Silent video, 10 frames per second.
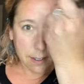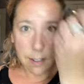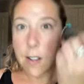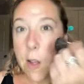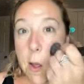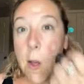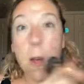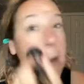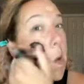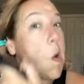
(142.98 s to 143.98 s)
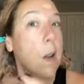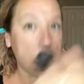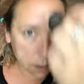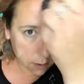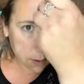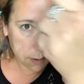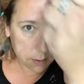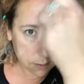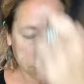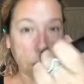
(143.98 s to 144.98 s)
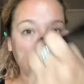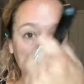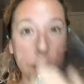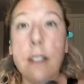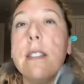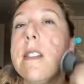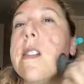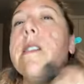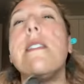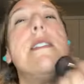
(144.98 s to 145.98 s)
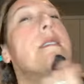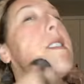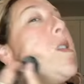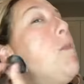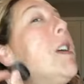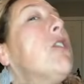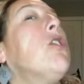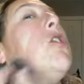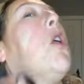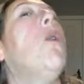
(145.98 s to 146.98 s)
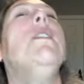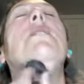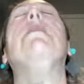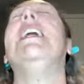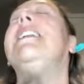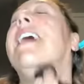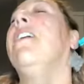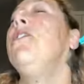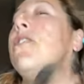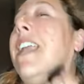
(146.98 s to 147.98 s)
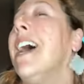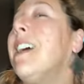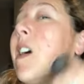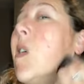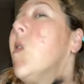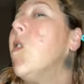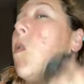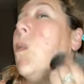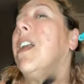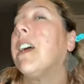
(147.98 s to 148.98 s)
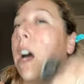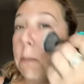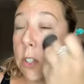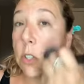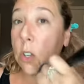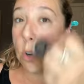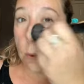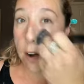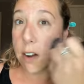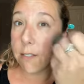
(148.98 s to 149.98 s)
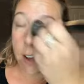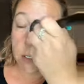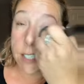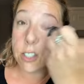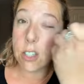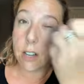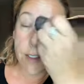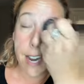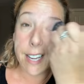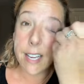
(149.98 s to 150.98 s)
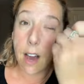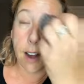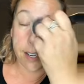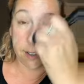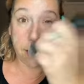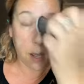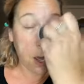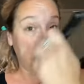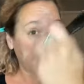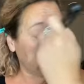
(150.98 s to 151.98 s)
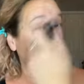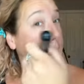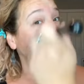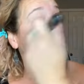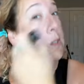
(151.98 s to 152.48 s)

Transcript: And just go like this. And make sure you always blend down your neck when it comes to wearing foundation of any kind. The last thing you